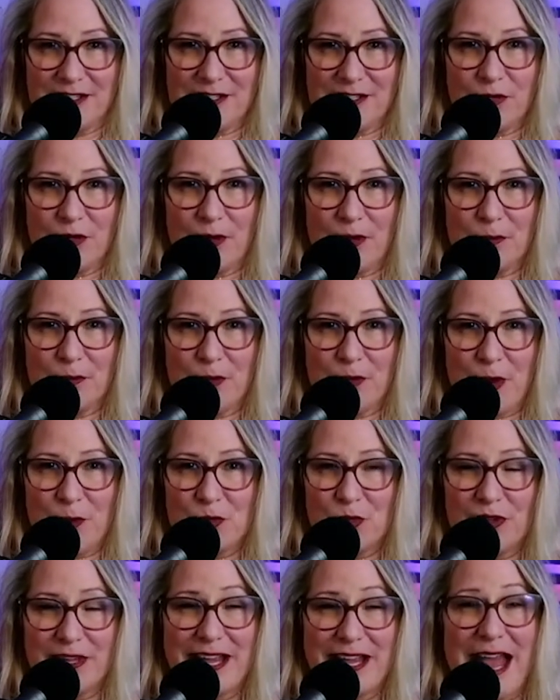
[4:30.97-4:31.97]
So I'm
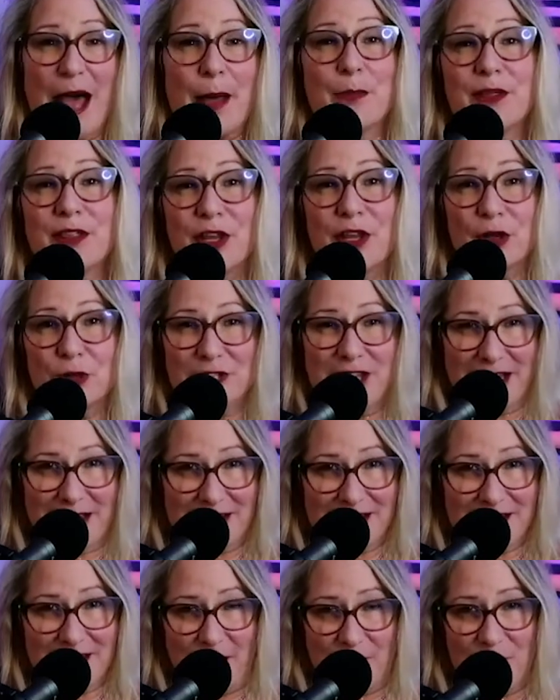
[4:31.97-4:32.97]
really happy that you're
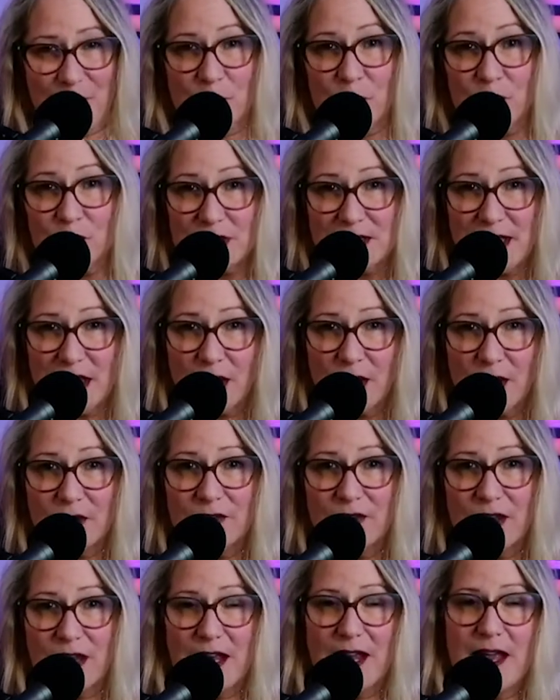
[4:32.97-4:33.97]
taking time for
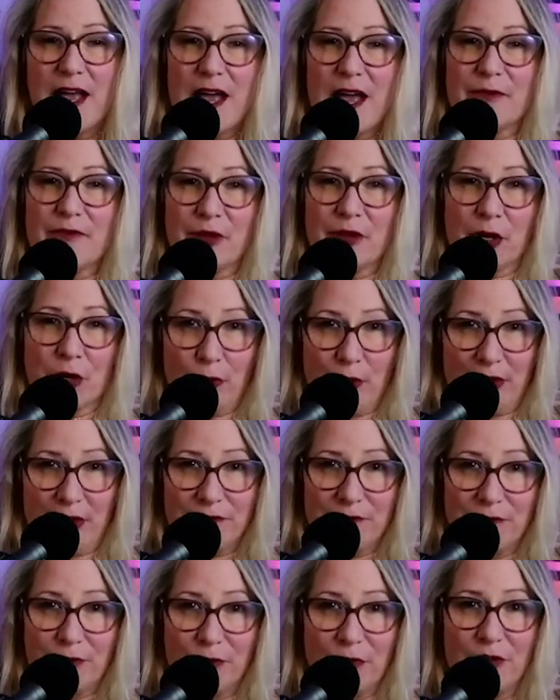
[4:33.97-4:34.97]
yourself, and I'm very
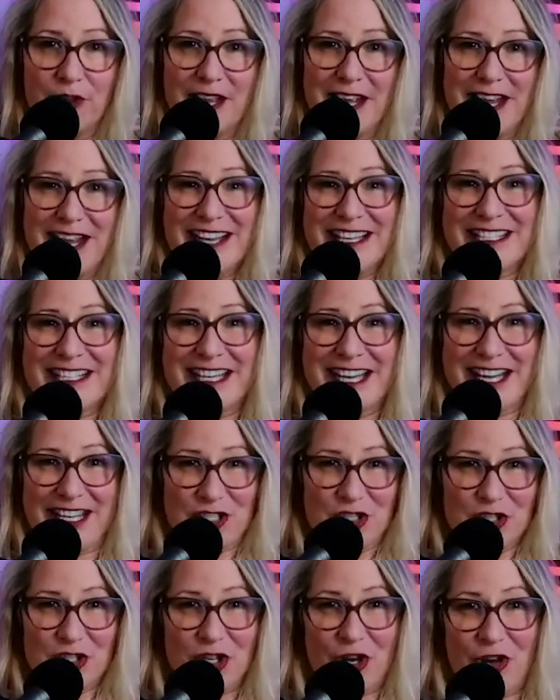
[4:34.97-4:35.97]
grateful to get
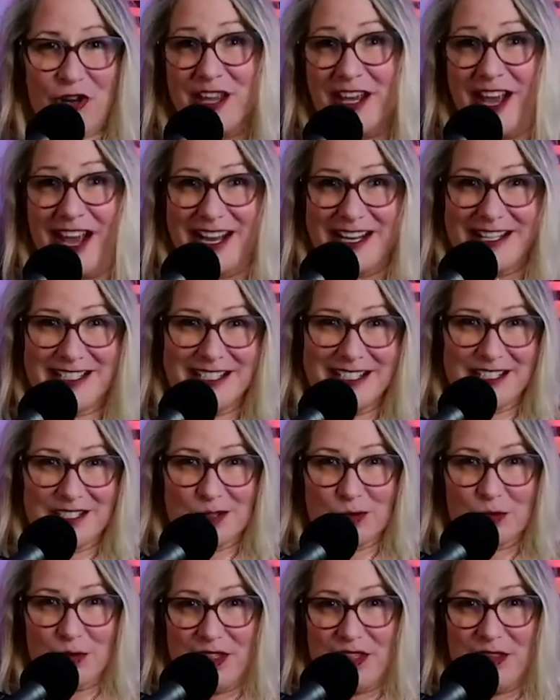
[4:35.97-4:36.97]
to share the
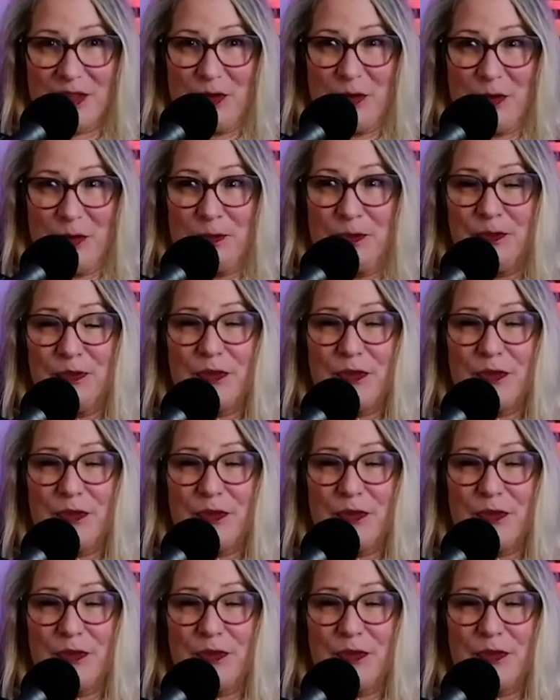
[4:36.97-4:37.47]
ideas with you.